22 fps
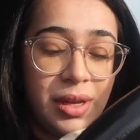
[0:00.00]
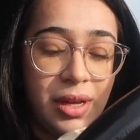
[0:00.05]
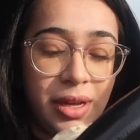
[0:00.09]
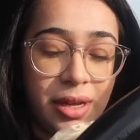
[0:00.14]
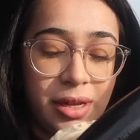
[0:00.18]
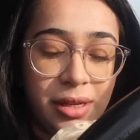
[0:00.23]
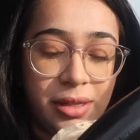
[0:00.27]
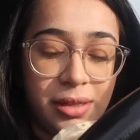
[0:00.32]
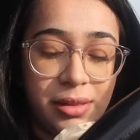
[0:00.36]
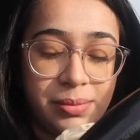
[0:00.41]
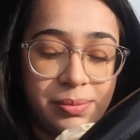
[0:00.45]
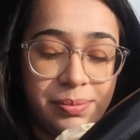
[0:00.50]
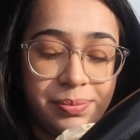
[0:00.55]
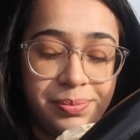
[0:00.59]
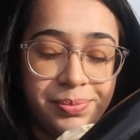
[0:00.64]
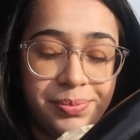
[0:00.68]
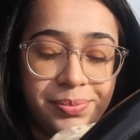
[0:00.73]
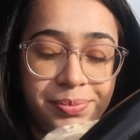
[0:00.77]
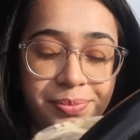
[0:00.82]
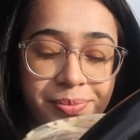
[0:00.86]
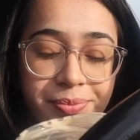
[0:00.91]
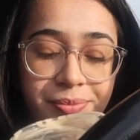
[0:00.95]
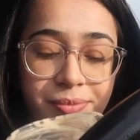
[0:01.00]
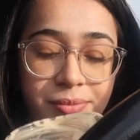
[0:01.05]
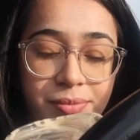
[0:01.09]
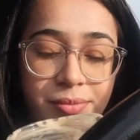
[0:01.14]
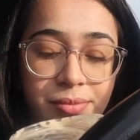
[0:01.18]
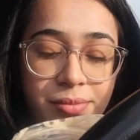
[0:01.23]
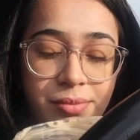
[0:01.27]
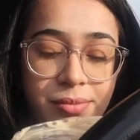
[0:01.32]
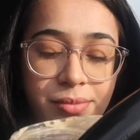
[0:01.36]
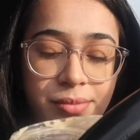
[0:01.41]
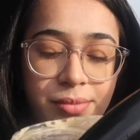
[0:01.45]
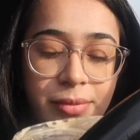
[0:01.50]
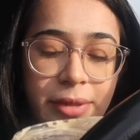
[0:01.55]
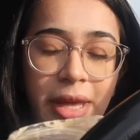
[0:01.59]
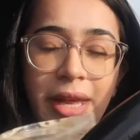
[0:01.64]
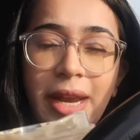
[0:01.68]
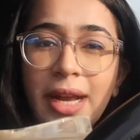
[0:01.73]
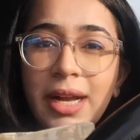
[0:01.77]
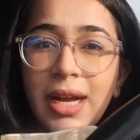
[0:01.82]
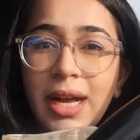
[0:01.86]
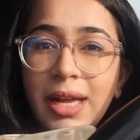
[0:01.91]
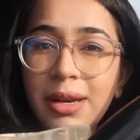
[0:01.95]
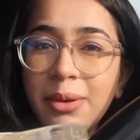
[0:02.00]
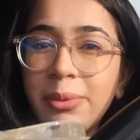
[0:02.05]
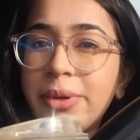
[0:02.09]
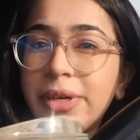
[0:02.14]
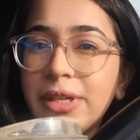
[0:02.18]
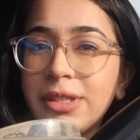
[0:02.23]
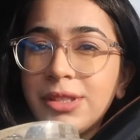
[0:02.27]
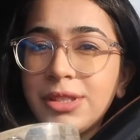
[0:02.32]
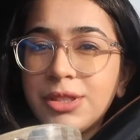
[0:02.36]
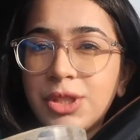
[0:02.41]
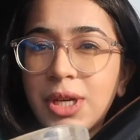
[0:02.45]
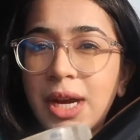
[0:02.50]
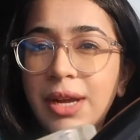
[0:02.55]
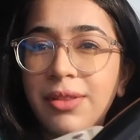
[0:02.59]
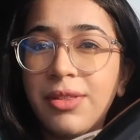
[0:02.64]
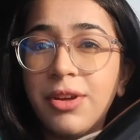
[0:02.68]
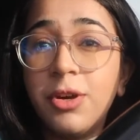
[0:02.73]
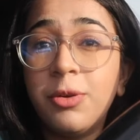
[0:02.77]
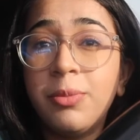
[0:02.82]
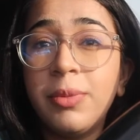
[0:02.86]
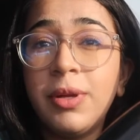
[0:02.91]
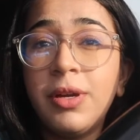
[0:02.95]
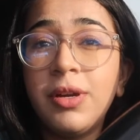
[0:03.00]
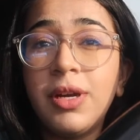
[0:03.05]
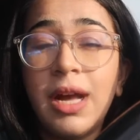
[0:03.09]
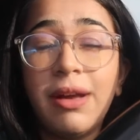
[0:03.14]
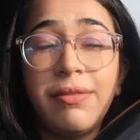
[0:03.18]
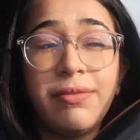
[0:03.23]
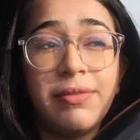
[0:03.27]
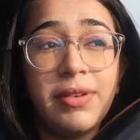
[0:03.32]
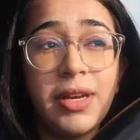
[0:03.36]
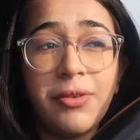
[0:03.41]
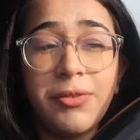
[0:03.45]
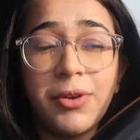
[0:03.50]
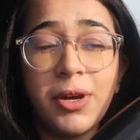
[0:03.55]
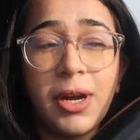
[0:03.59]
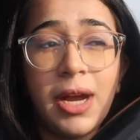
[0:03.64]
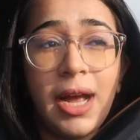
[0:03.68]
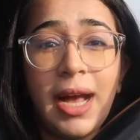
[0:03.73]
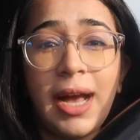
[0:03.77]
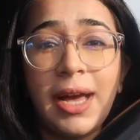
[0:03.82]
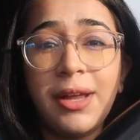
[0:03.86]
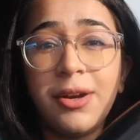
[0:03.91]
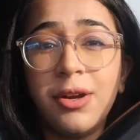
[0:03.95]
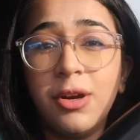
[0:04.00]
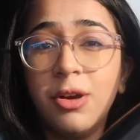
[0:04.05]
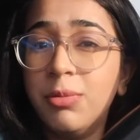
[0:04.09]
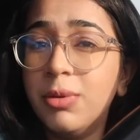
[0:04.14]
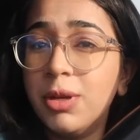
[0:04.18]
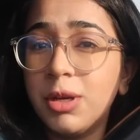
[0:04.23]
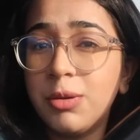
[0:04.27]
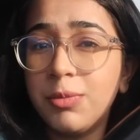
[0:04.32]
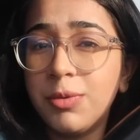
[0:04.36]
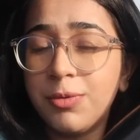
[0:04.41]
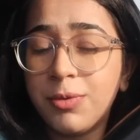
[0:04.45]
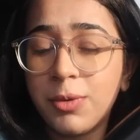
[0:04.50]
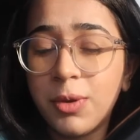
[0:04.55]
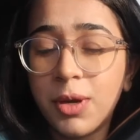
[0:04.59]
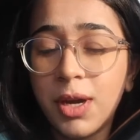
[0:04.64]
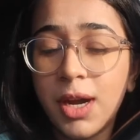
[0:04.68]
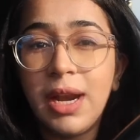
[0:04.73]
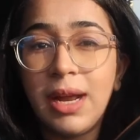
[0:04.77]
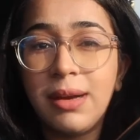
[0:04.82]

Um, and I kind of wanted to try the oat milk. I've never had oat milk before.